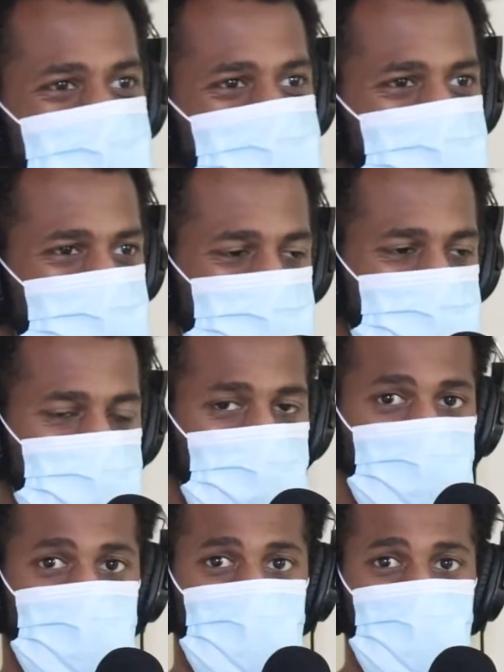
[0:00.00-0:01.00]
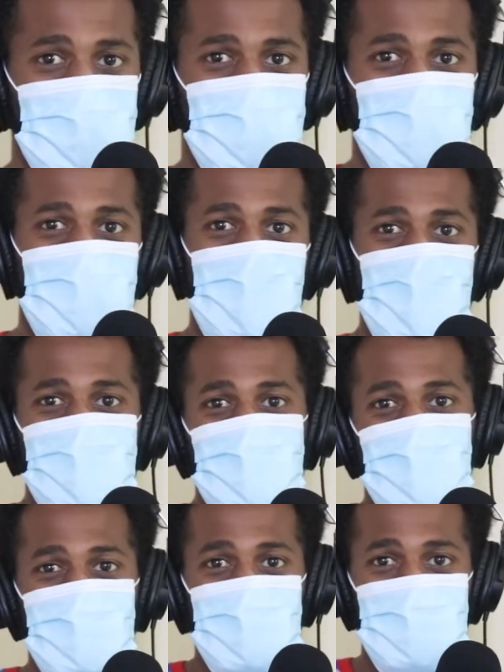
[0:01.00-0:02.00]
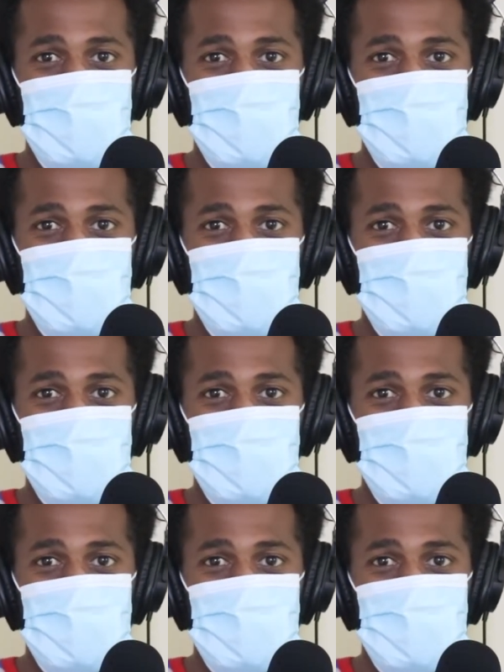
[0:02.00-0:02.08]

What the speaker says: you said, Jabril, social